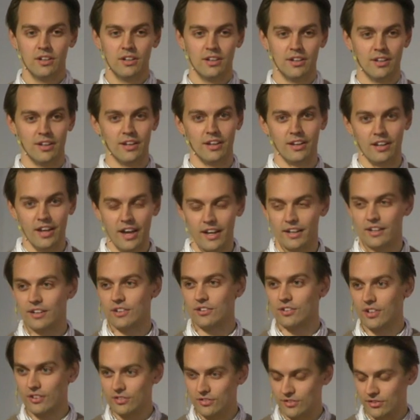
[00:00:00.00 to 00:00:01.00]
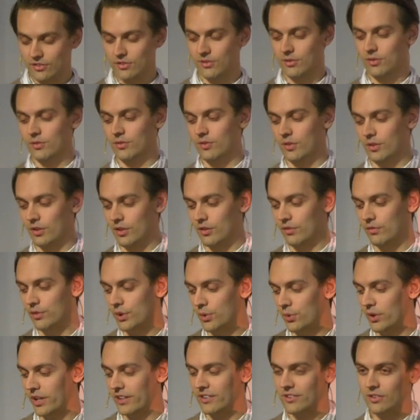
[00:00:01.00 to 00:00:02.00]
I can just
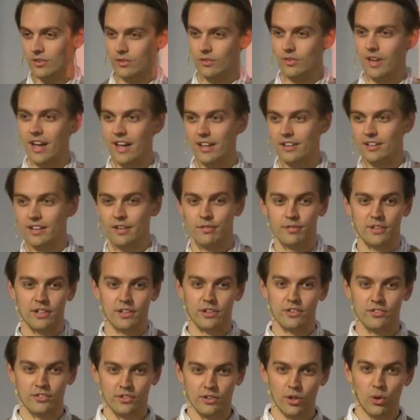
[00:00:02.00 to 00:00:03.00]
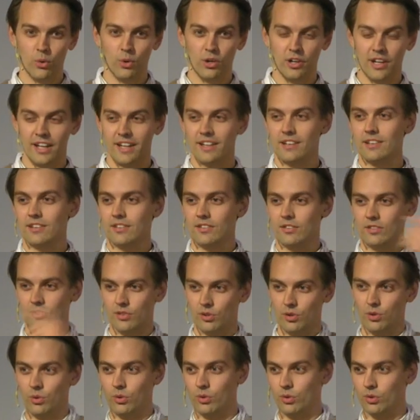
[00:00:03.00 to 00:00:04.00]
view it. And if there is no link
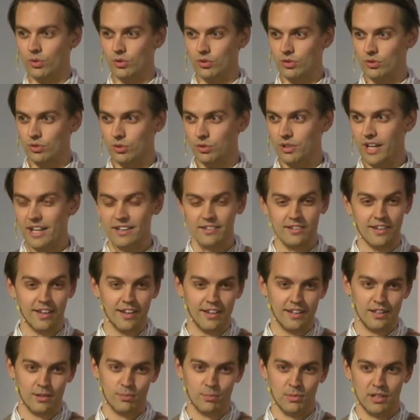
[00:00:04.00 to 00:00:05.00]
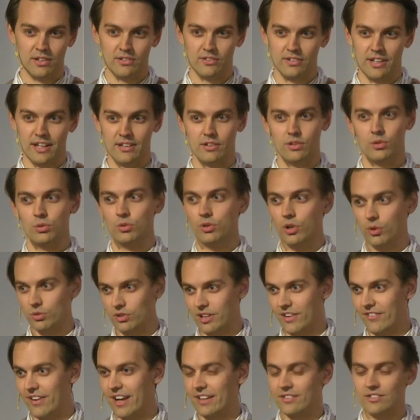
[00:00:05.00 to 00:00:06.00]
to data, it means that you don't
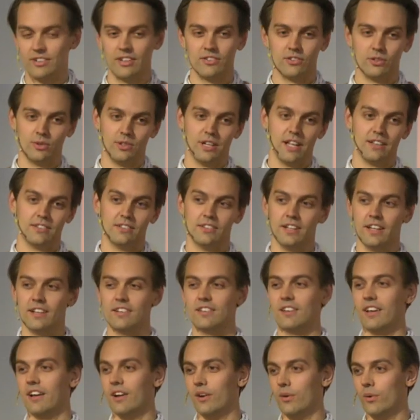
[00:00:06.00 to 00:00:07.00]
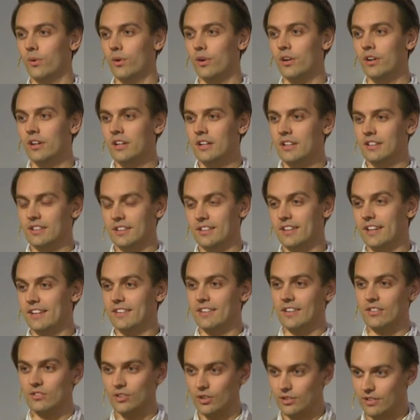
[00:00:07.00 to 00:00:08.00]
have access to that data or the data
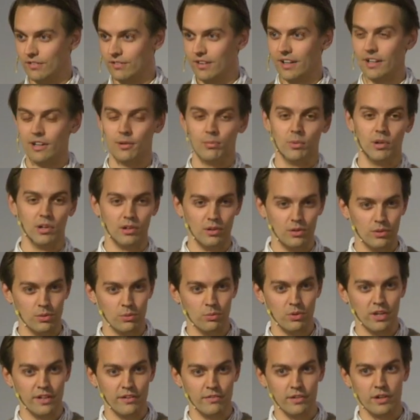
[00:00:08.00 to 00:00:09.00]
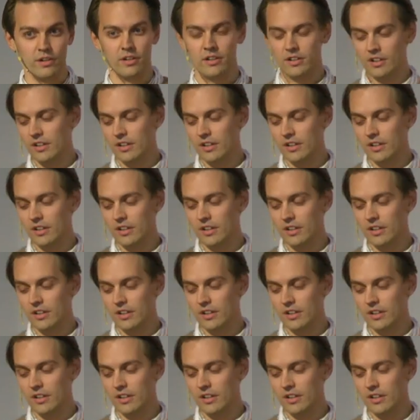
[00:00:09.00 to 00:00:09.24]
is not available or whatever.